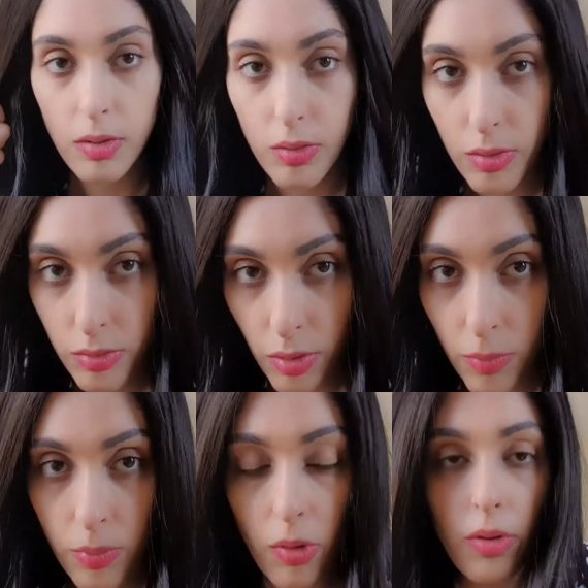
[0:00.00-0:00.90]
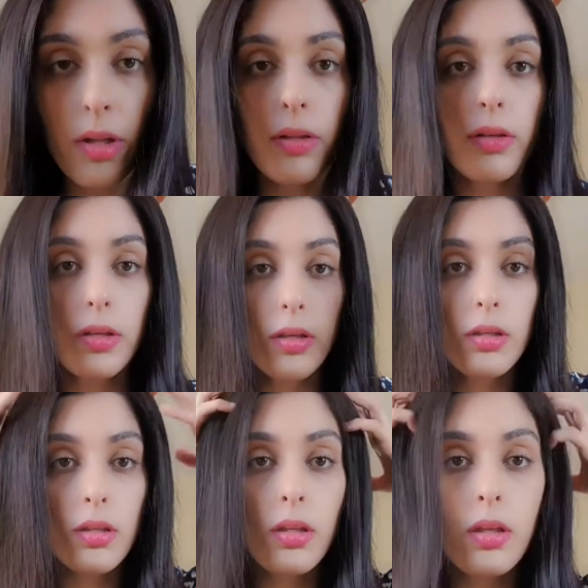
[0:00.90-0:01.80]
or dark brown
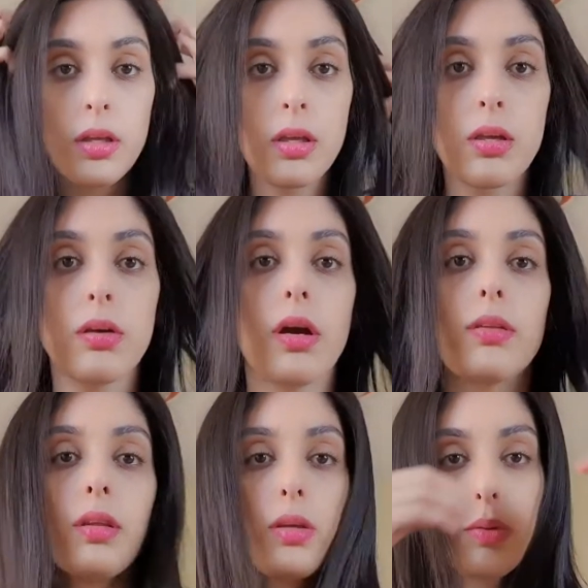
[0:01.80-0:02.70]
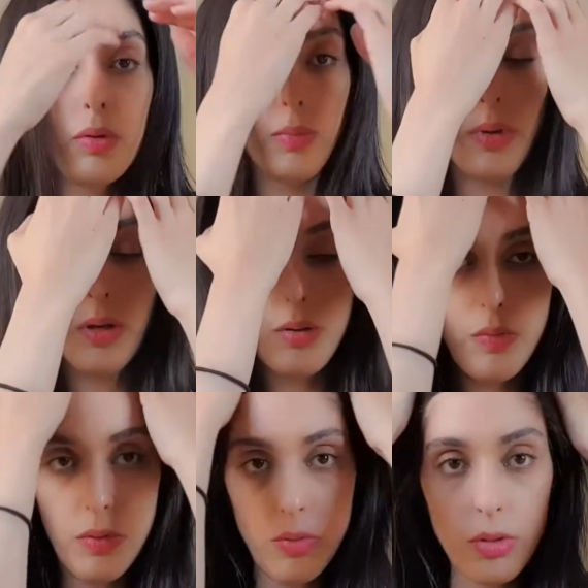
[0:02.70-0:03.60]
underneath. I think it will look better
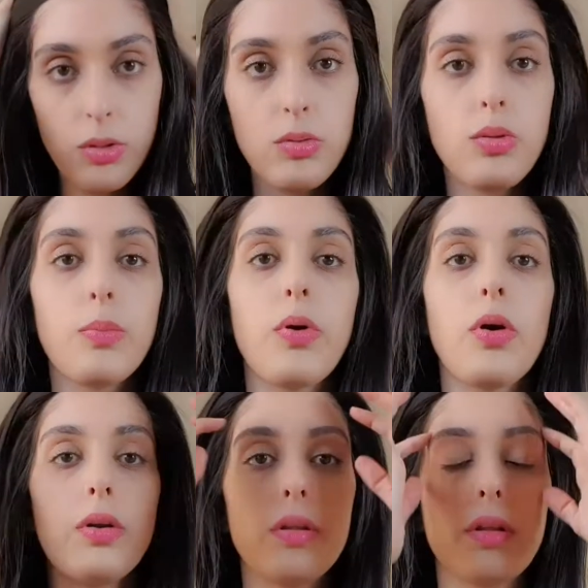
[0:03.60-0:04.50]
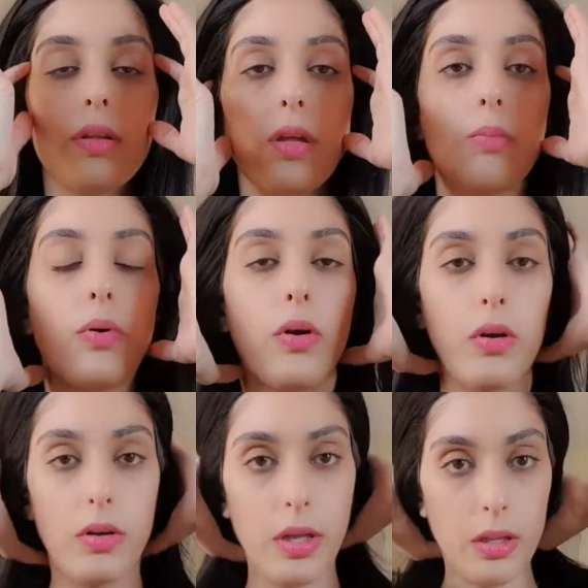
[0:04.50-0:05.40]
if you just do the parting the same
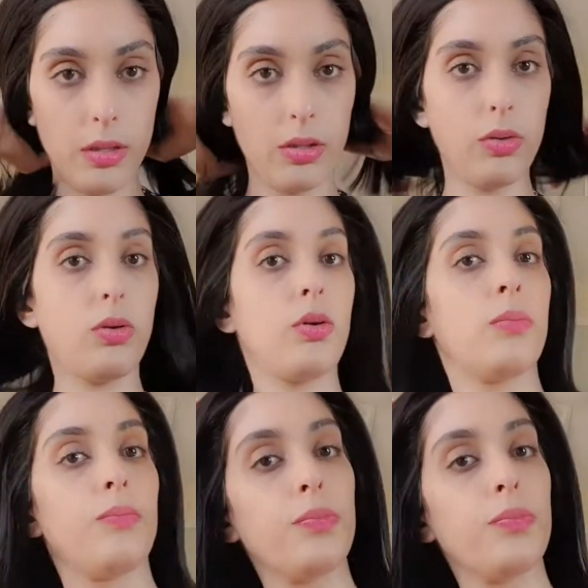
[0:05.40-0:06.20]
part as your